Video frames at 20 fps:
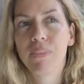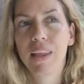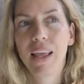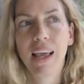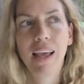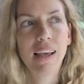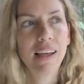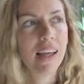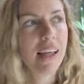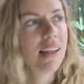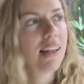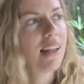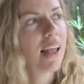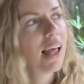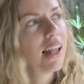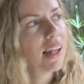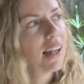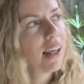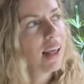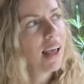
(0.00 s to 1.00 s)
Okay, and
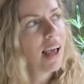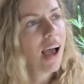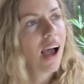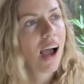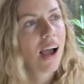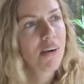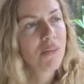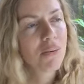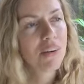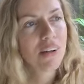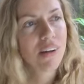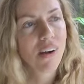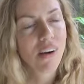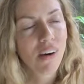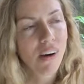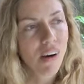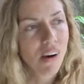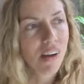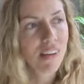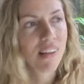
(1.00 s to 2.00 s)
then I would,
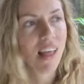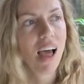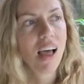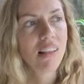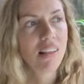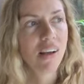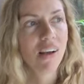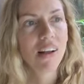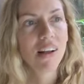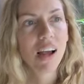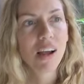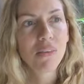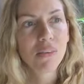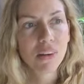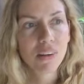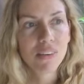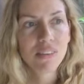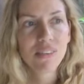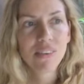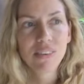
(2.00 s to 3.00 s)
on that line, I would
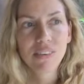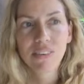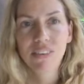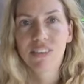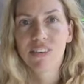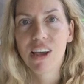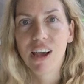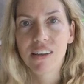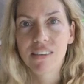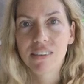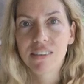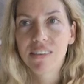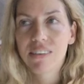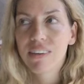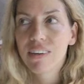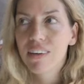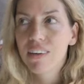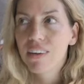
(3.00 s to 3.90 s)
also suggest